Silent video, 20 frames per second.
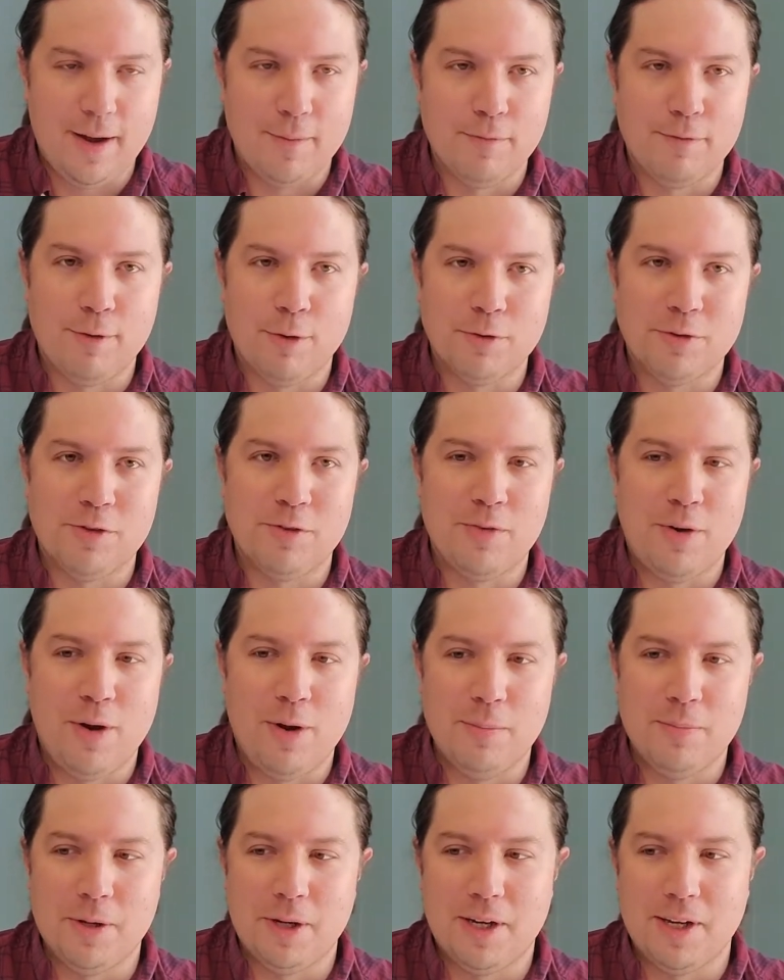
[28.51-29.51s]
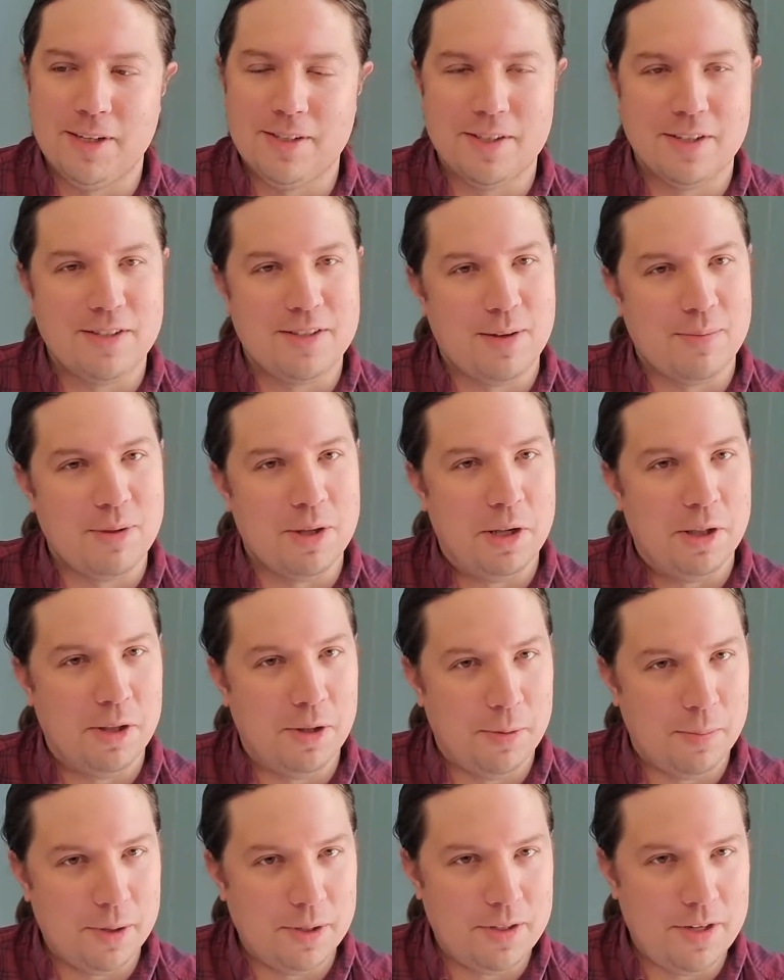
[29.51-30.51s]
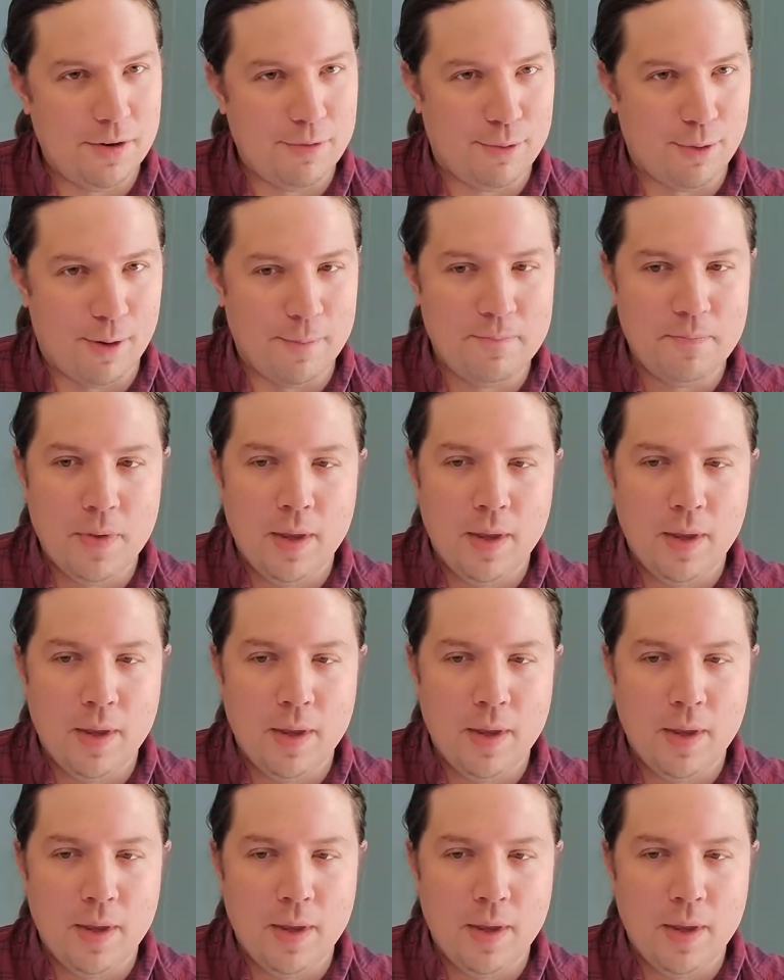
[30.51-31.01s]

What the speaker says: First of all, because it's something a little bit different.